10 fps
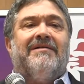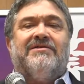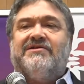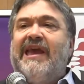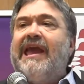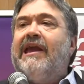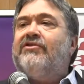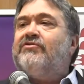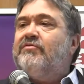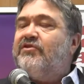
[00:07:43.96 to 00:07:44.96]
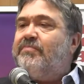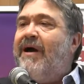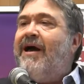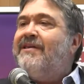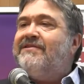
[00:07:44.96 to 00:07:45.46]
sage
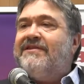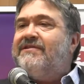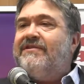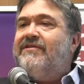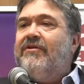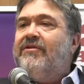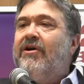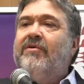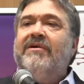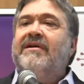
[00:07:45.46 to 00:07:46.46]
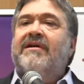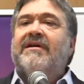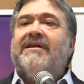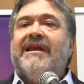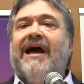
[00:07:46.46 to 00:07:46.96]
responds and says, no,
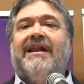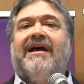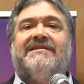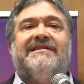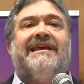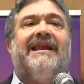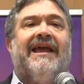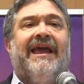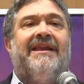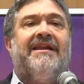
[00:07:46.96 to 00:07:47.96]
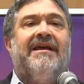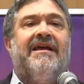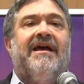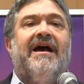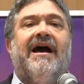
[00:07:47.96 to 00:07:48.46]
not azinchen,
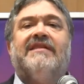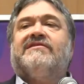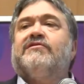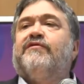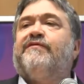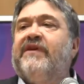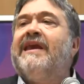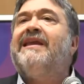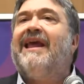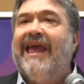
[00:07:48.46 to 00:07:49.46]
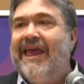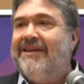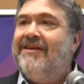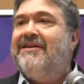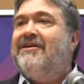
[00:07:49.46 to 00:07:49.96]

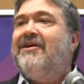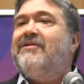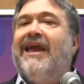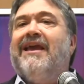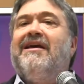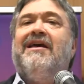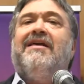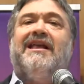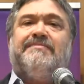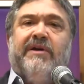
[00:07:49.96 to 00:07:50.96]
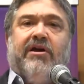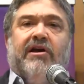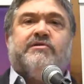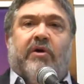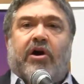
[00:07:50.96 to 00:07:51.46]
chatzufinchen, okay? It's
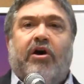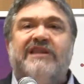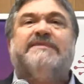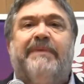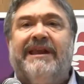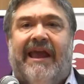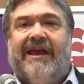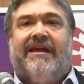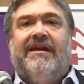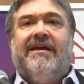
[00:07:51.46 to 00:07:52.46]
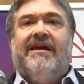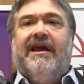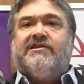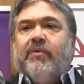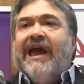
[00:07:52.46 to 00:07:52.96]
because we're chutzpahdik.
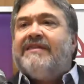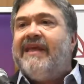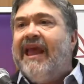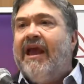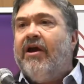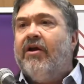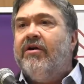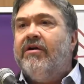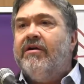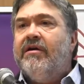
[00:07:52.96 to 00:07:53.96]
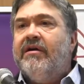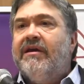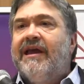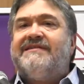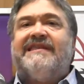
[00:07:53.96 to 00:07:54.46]
It's right there.
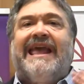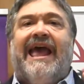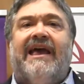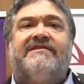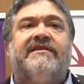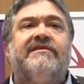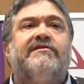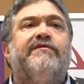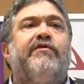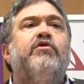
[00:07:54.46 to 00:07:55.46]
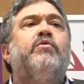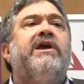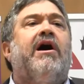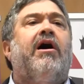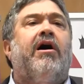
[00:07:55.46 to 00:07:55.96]
It's the essence of who
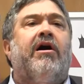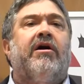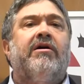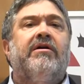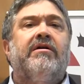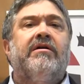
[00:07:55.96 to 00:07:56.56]
we are.